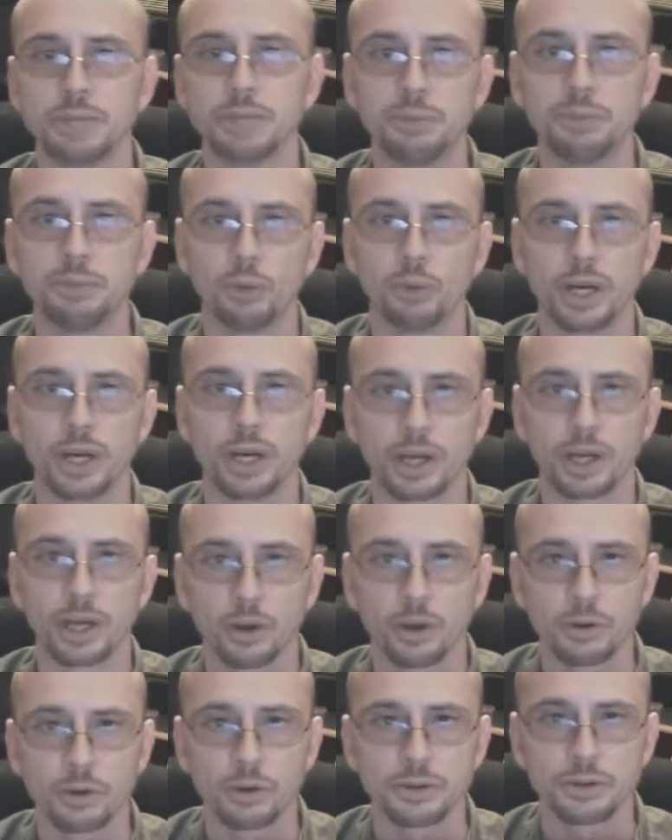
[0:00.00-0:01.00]
people when it
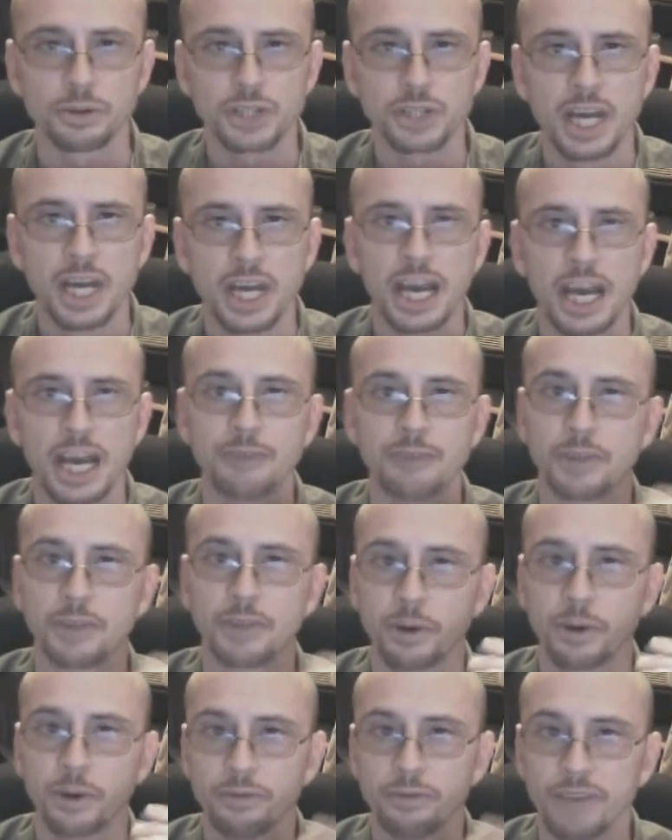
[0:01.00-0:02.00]
occurs after
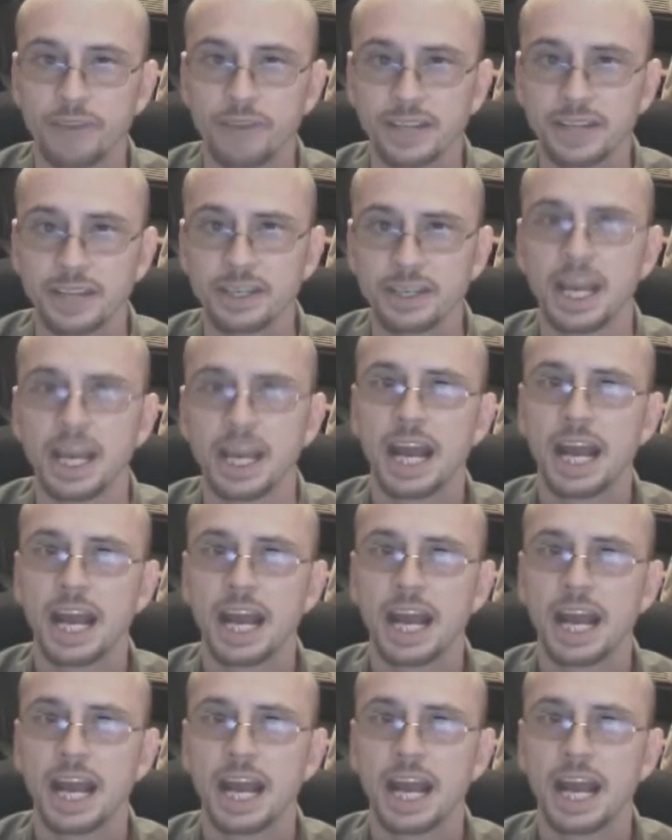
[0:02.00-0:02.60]
they are infected,